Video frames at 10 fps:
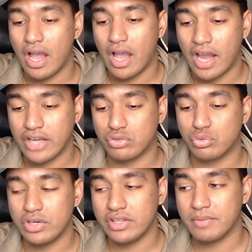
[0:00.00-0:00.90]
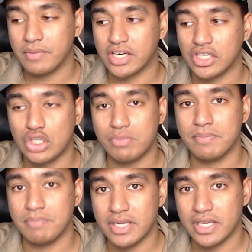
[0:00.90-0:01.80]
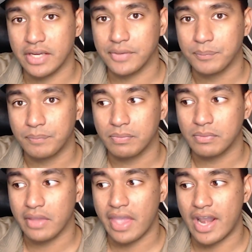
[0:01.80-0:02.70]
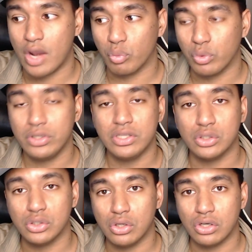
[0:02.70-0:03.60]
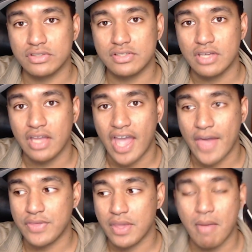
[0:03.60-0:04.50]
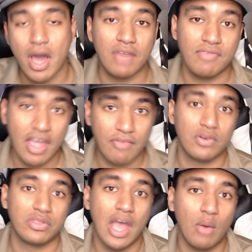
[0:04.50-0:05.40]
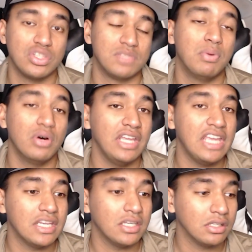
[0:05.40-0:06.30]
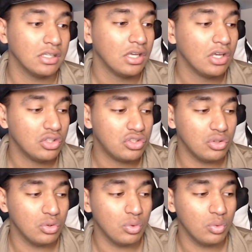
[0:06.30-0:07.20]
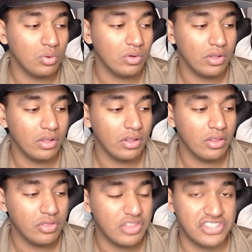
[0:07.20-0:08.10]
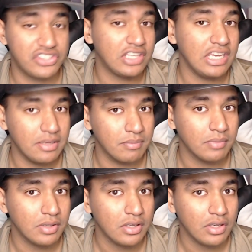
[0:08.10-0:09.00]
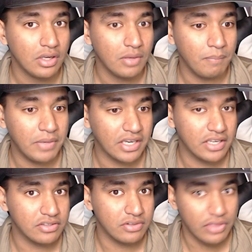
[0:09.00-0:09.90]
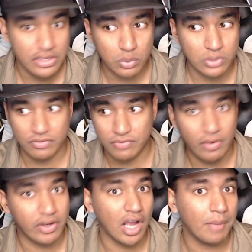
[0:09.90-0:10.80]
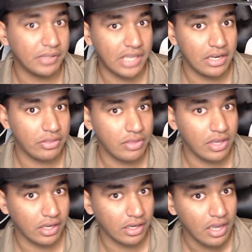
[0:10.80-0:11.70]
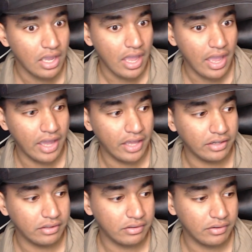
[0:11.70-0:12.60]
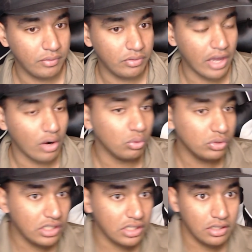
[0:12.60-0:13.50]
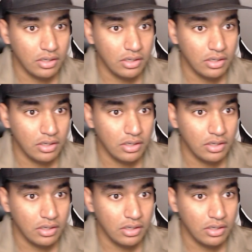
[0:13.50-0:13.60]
I treated them like a human being, and I really looked at the amount of effort that was put in to this scheme, because this was a very complicated thing. And not only